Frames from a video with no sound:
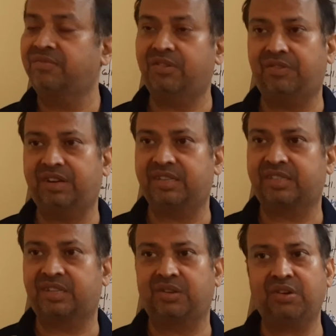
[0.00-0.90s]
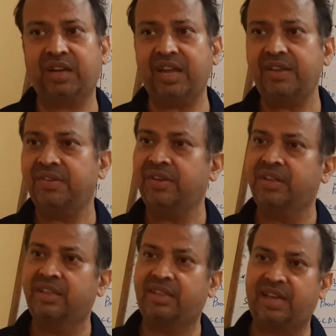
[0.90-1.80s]
we will discuss. Okay,
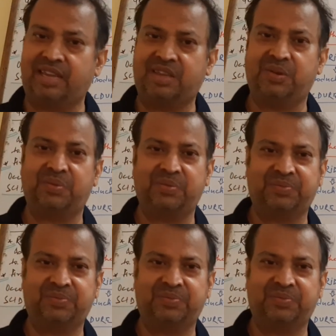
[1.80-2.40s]
thank you.